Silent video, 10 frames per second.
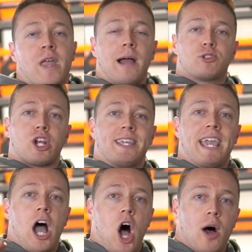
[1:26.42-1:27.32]
I'm trying to
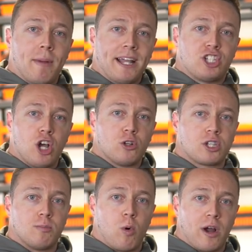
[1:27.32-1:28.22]
get on my toes
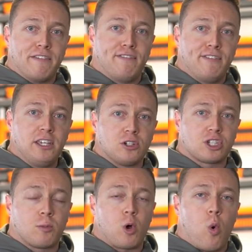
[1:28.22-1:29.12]
some more and feel
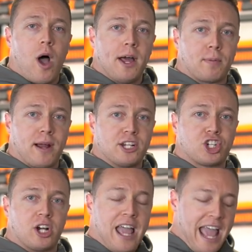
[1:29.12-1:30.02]
some quad
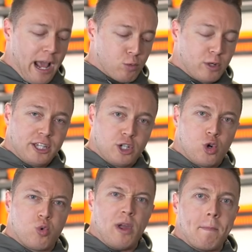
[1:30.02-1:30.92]
pressure and really
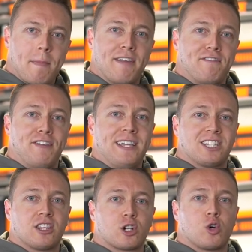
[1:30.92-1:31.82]
grip my feet
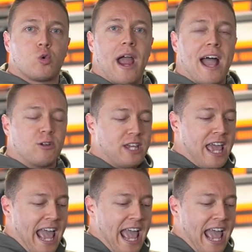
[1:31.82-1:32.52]
to the ground